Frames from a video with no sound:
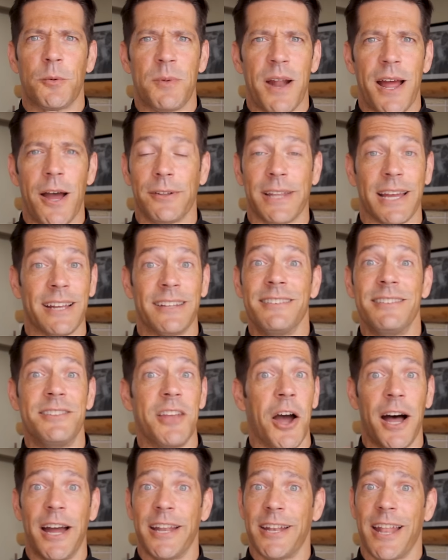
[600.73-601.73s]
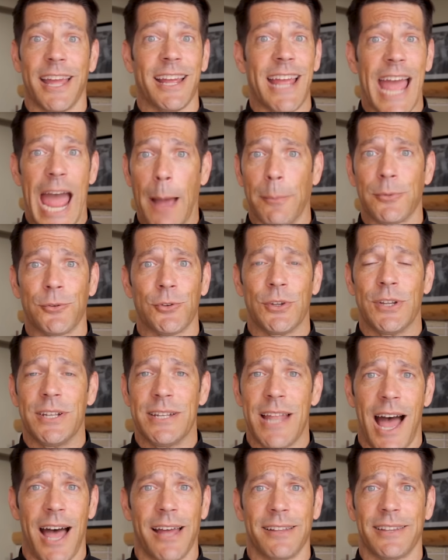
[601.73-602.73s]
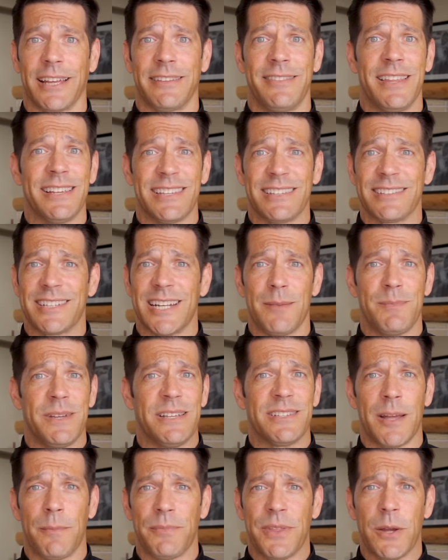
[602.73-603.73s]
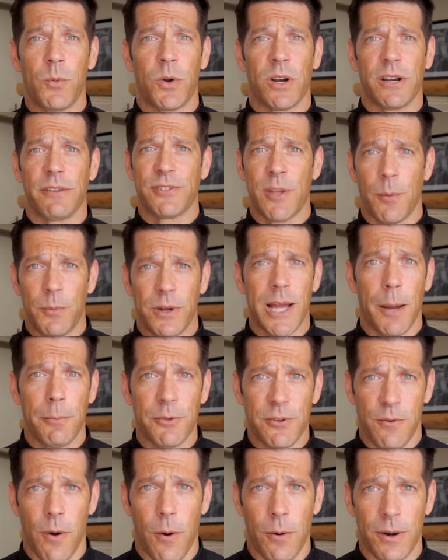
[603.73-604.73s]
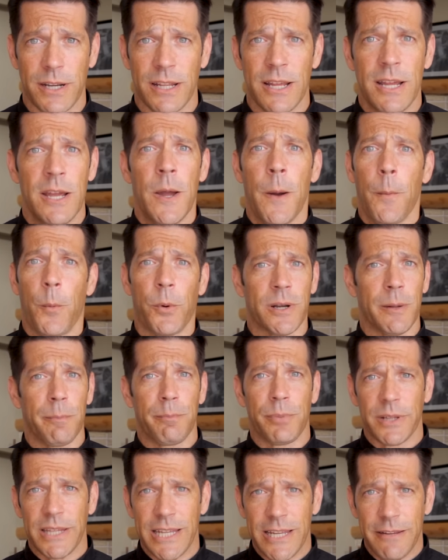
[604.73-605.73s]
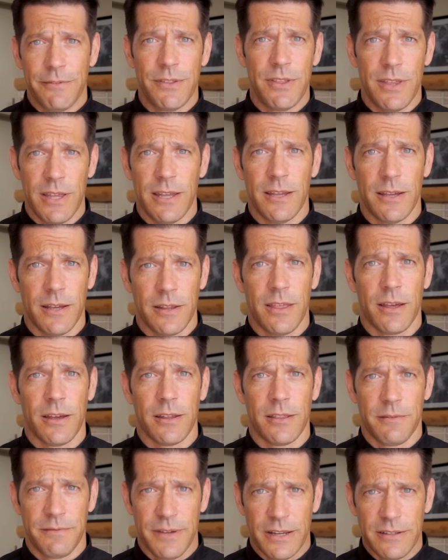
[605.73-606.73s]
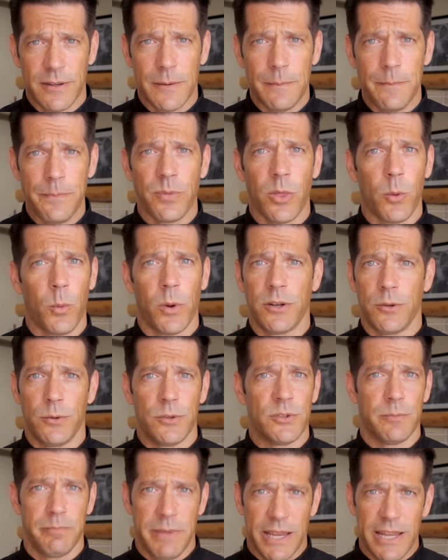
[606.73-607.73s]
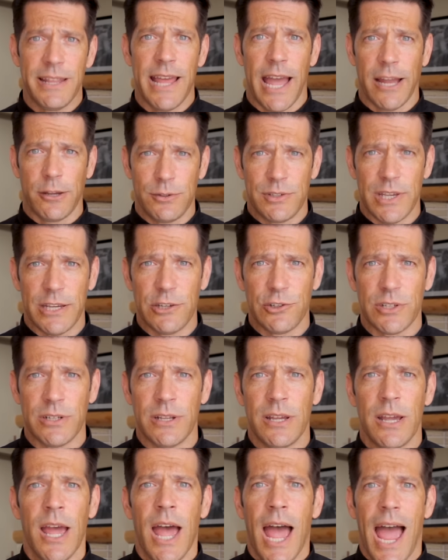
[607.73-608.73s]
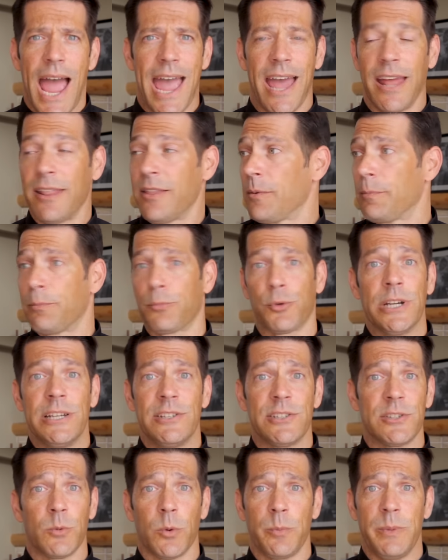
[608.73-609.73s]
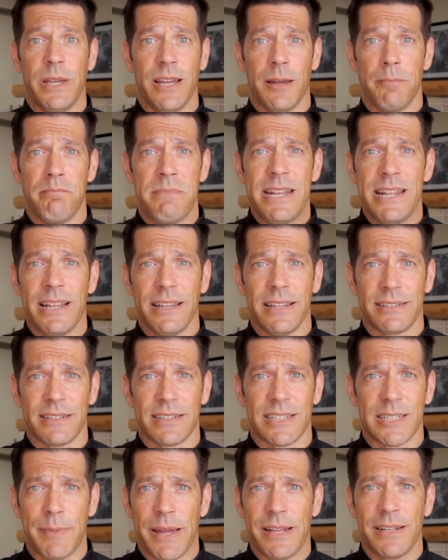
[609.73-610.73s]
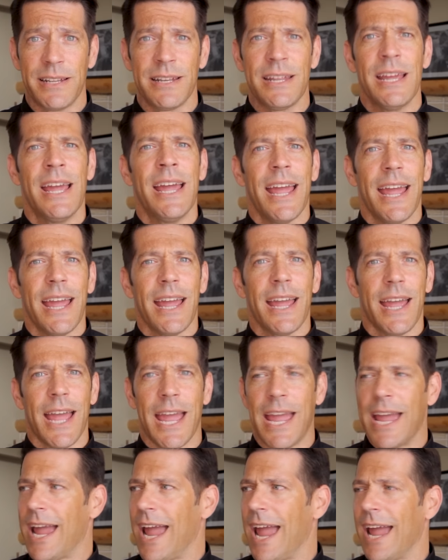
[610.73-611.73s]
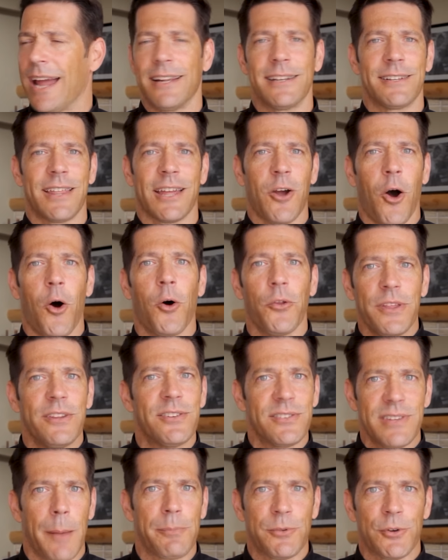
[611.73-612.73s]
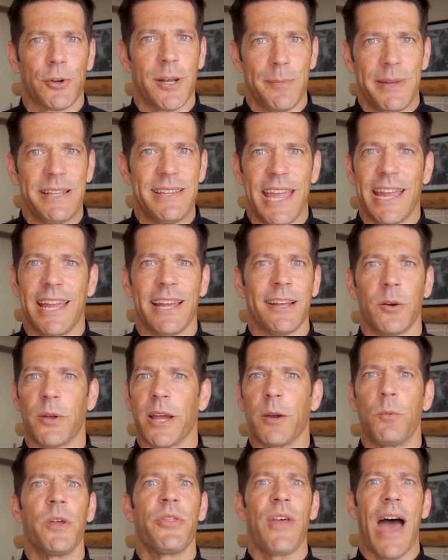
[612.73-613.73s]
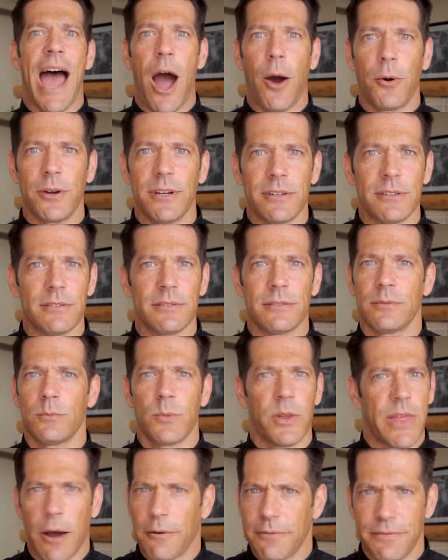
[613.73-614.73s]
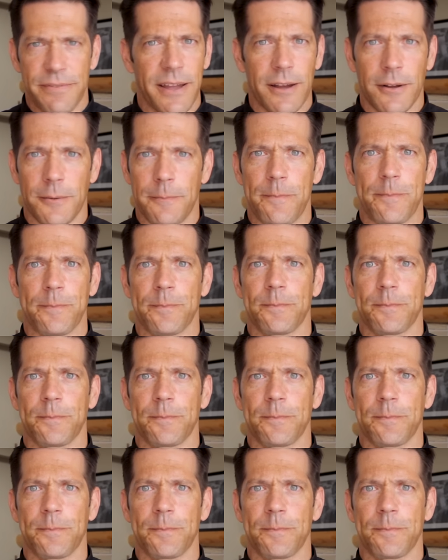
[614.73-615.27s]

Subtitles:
around, like done, like absolutely not. Like this is gonna be something where if someone comes forward, we're gonna believe the victim, the one who's making the accusation, and the priest will be immediately suspended, and like all these steps are gonna be taken like without fail.